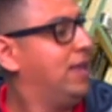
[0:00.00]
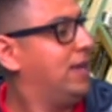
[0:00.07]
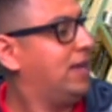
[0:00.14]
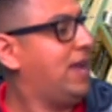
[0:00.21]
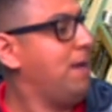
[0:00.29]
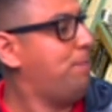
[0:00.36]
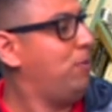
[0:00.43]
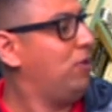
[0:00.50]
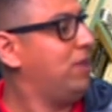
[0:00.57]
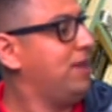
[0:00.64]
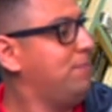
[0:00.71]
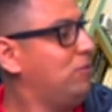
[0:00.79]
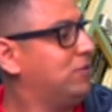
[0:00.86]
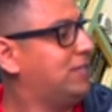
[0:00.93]
¿Qué
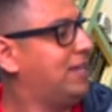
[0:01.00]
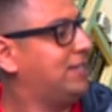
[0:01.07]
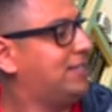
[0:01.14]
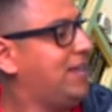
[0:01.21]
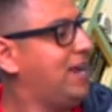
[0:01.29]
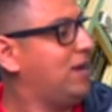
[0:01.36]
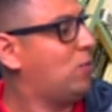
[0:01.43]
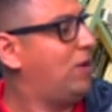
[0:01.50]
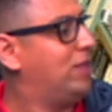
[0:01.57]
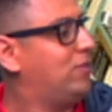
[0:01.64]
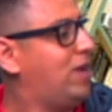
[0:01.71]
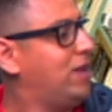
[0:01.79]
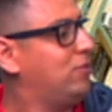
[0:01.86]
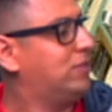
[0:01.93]
podemos hacer
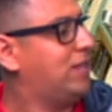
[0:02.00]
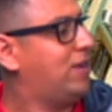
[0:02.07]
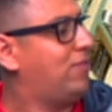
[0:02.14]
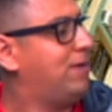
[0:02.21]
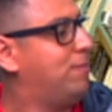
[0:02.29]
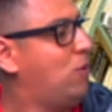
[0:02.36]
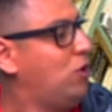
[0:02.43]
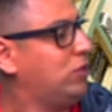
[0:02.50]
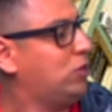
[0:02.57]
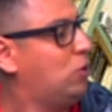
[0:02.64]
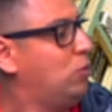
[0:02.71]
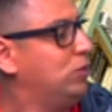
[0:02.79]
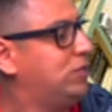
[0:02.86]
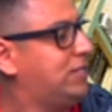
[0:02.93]
cuando hay un terremoto,
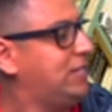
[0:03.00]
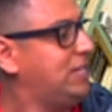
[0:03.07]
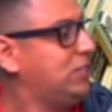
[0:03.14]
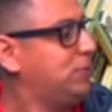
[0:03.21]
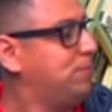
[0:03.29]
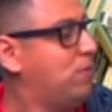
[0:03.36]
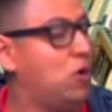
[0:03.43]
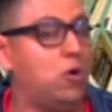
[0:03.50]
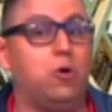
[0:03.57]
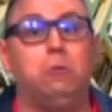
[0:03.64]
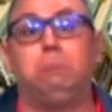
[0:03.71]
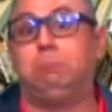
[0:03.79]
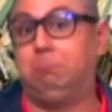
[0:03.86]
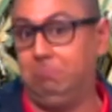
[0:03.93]
un
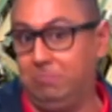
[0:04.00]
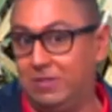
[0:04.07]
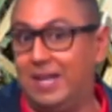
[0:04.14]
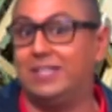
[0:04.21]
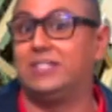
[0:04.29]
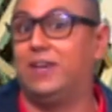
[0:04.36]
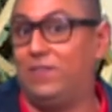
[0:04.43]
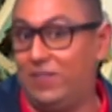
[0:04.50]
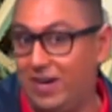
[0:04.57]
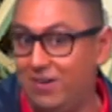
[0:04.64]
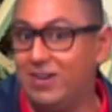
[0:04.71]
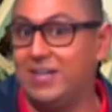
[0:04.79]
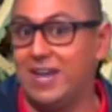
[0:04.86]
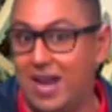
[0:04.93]
sismo? That's a
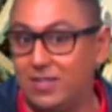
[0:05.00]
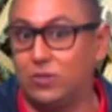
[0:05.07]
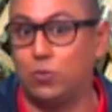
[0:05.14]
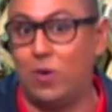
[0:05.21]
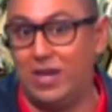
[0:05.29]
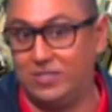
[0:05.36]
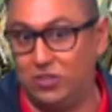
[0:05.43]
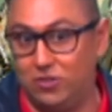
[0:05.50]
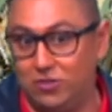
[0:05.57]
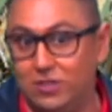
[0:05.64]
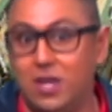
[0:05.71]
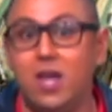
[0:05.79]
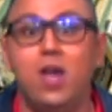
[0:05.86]
very nice question.